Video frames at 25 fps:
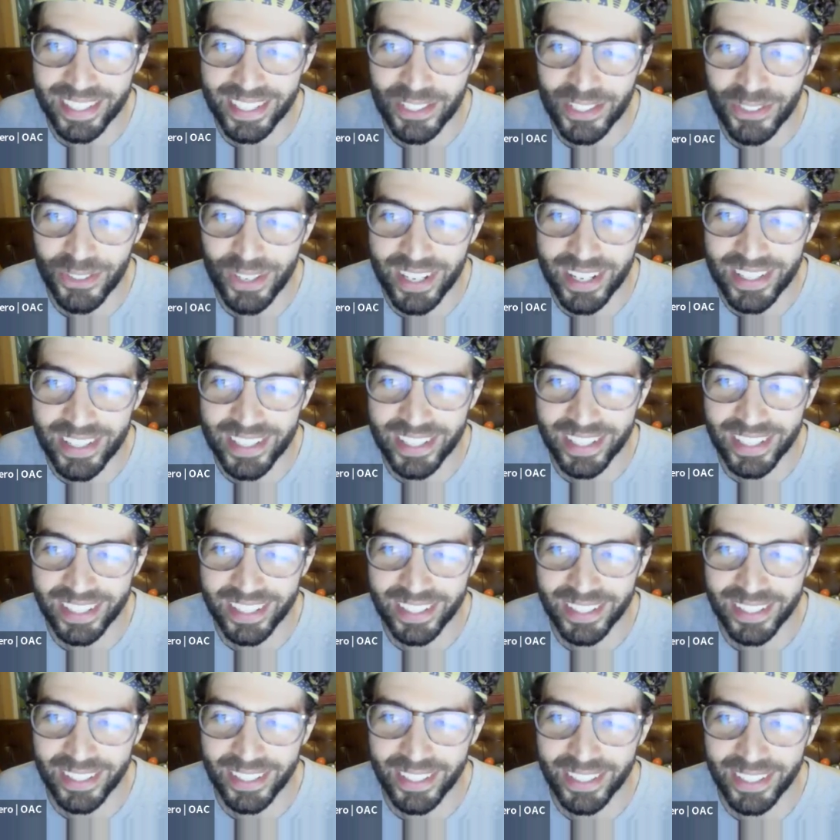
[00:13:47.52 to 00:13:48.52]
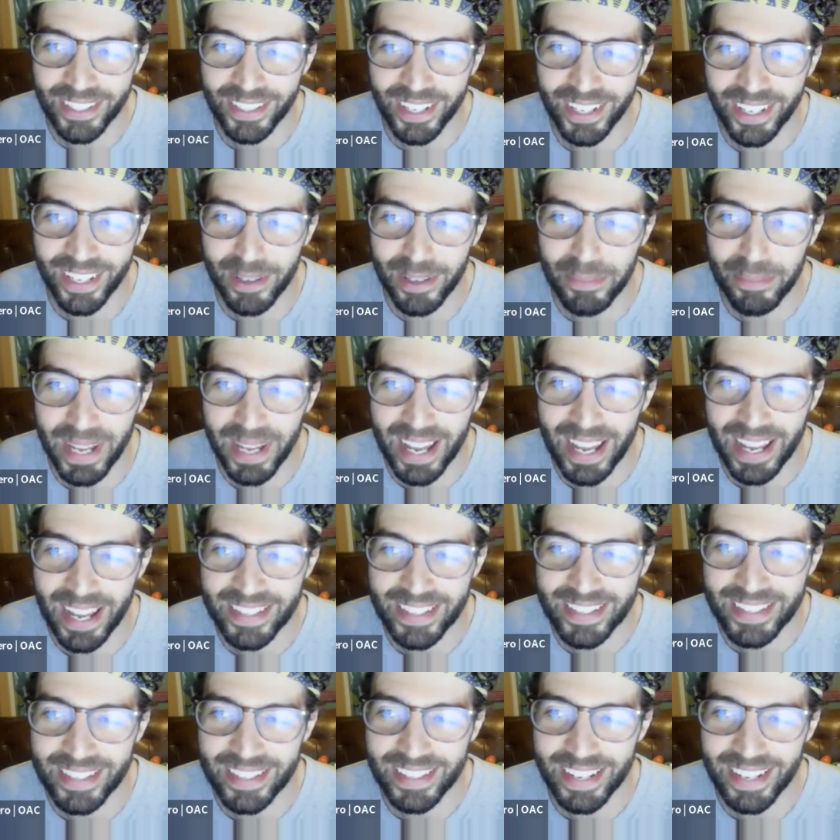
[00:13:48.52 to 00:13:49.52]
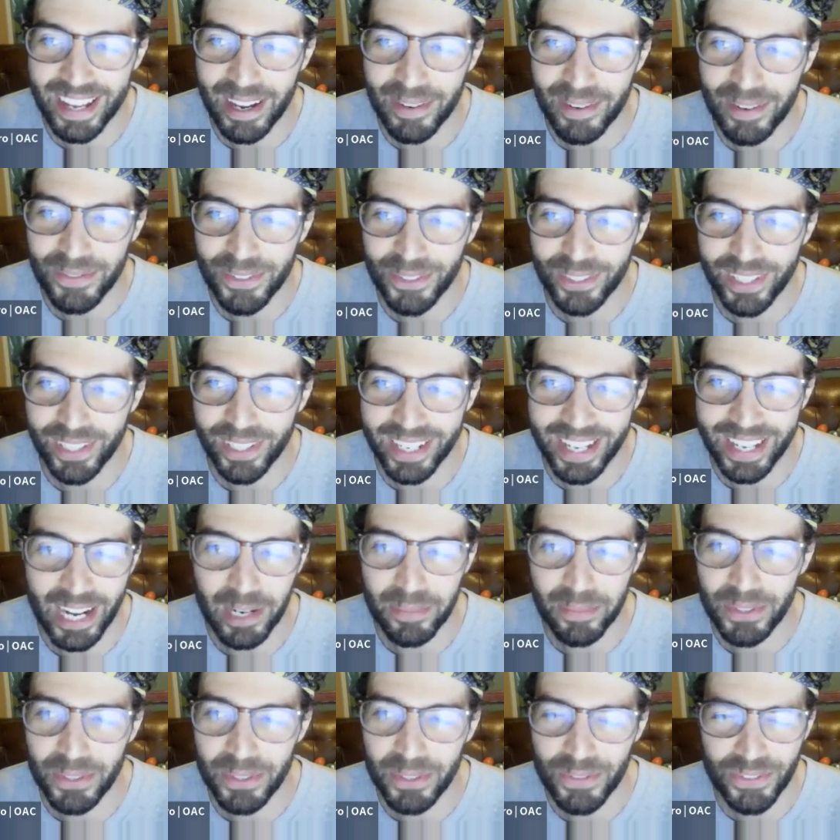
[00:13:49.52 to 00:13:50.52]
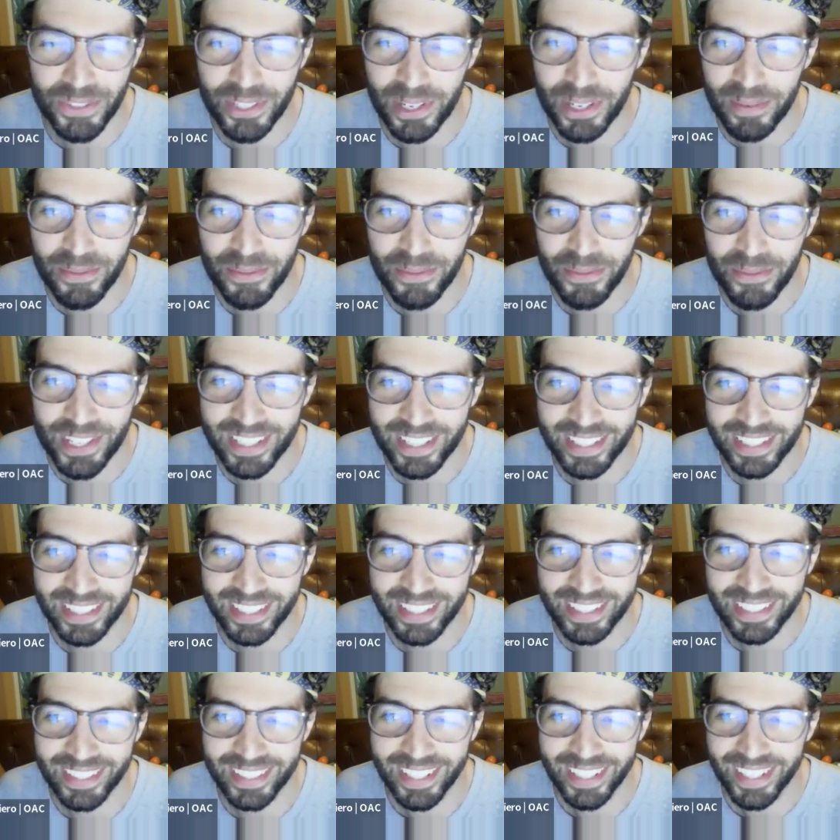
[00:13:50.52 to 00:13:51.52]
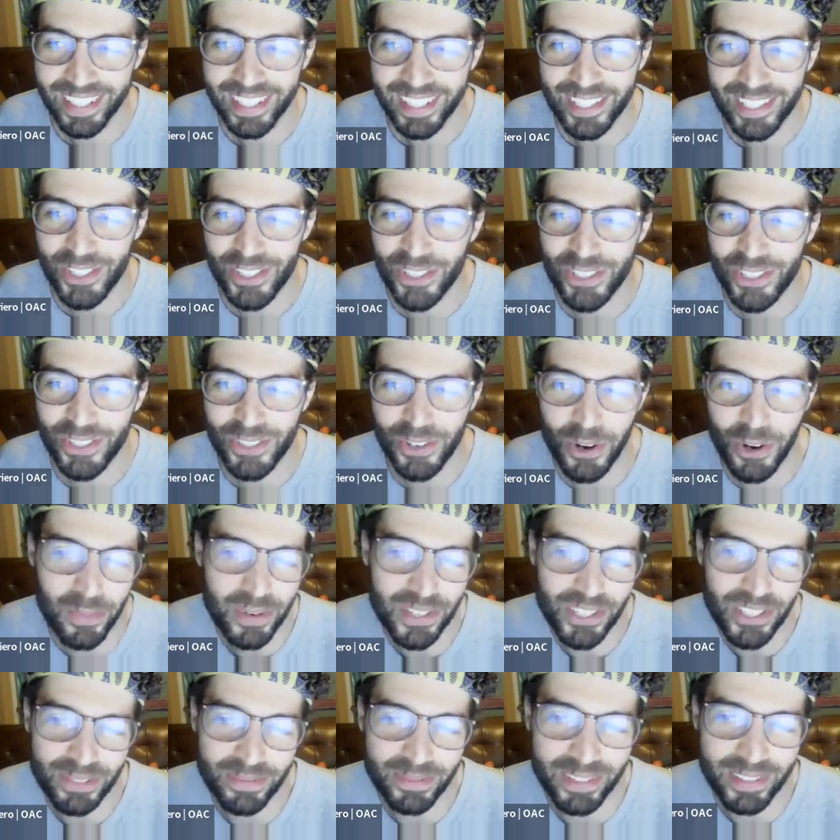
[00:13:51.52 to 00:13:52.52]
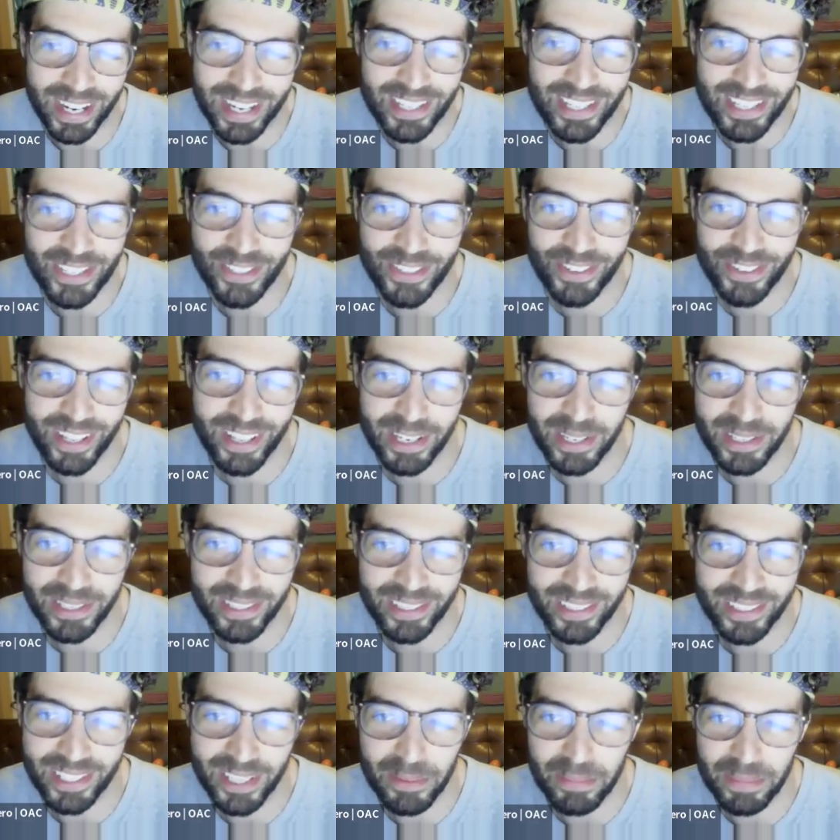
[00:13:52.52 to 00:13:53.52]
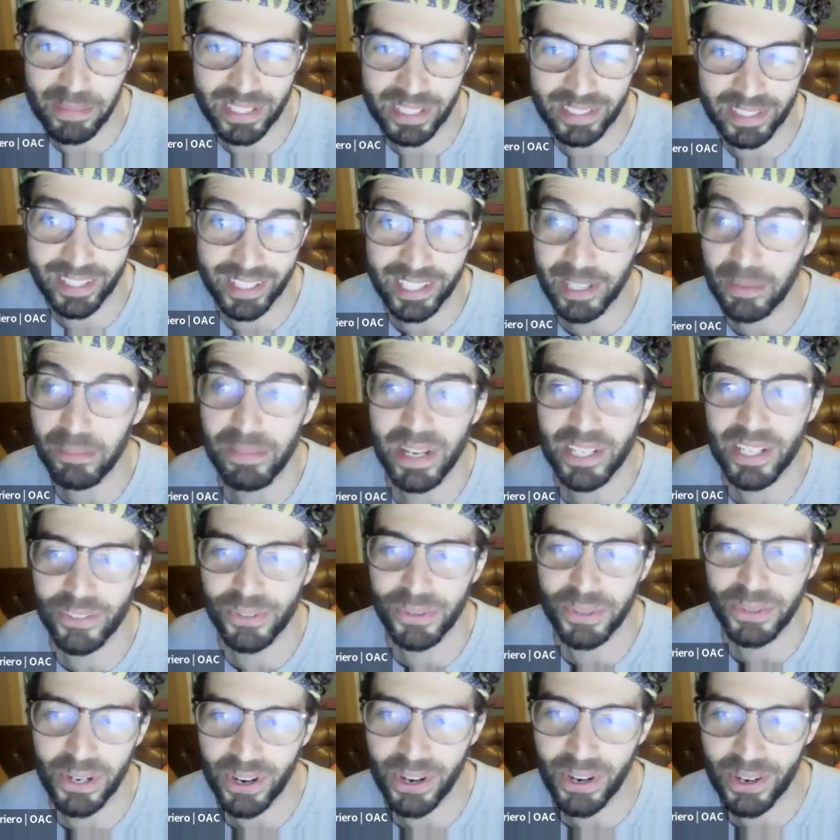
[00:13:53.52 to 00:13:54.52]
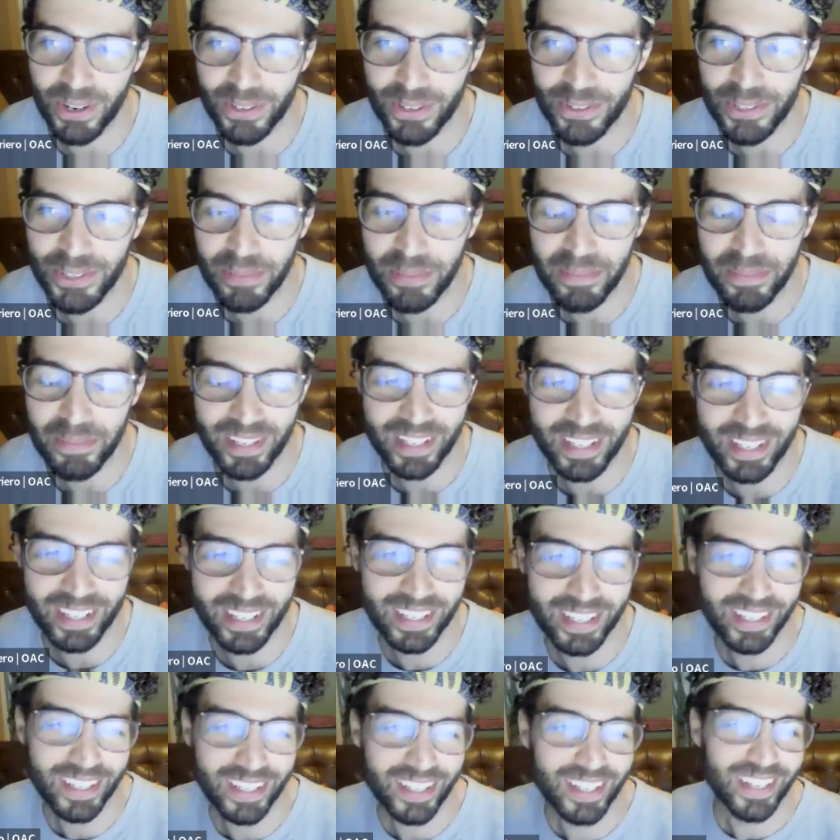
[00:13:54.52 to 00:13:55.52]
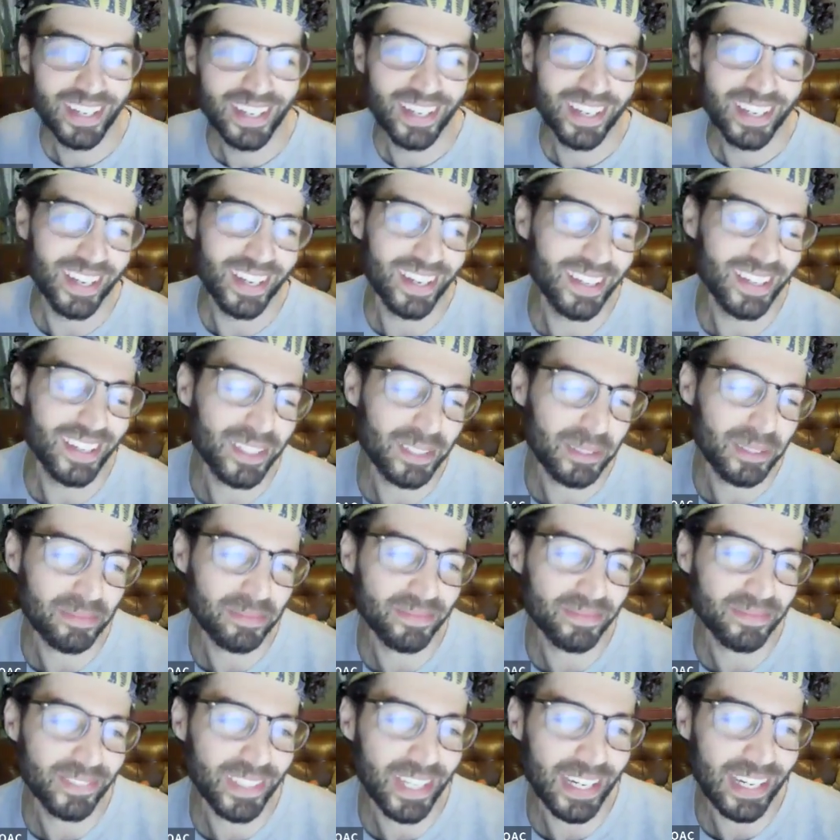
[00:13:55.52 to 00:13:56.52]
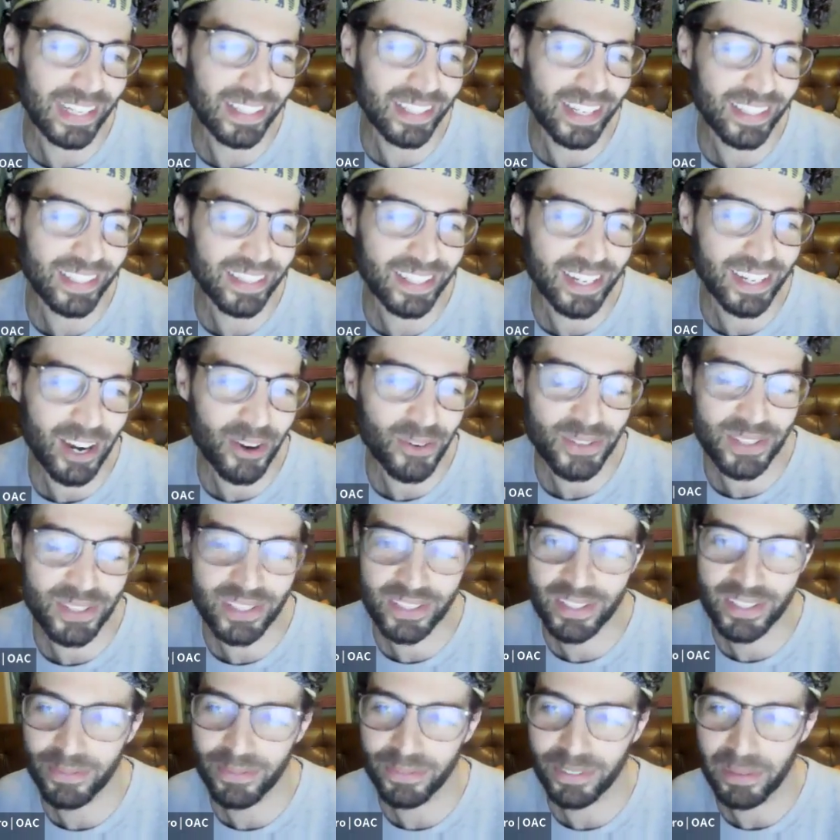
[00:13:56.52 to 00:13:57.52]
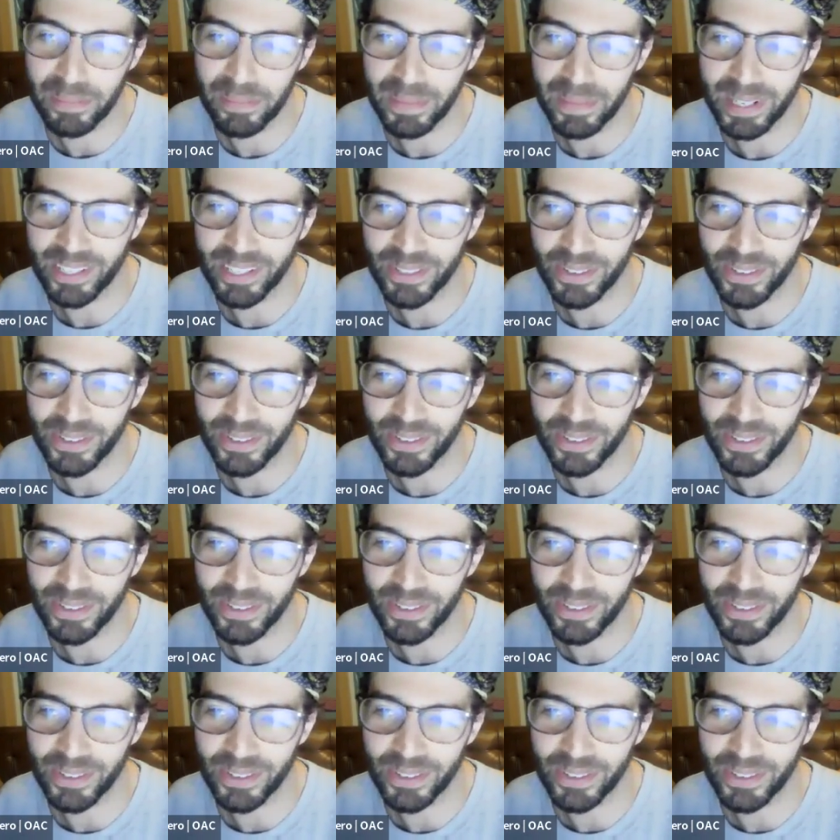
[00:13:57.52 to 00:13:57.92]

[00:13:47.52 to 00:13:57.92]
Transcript: its transit passes after like animals for some reason. It's just so much nicer than it being like a Metro card or something. And I like that ours is the Flamingo.